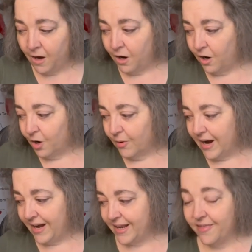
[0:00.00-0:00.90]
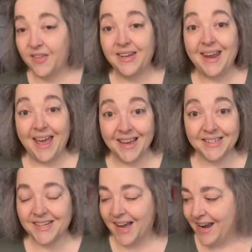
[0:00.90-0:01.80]
All right, the
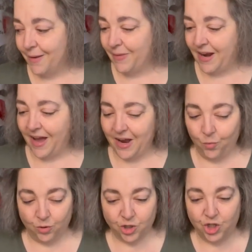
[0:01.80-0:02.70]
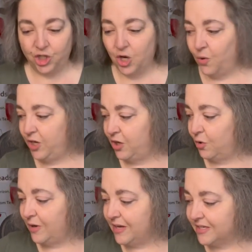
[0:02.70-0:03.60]
next item that I will show
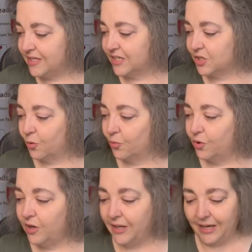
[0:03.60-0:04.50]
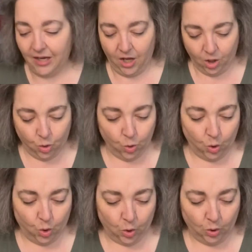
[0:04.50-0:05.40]
you is this really
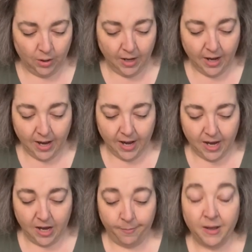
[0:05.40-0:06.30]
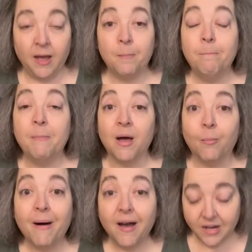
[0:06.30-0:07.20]
cool
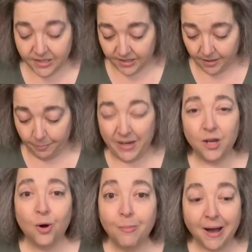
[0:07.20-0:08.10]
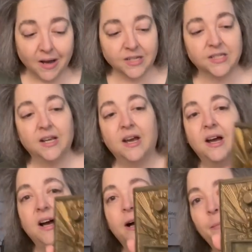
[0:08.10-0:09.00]
mailbox, P.O. box
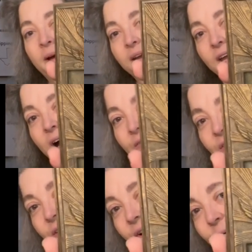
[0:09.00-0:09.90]
cover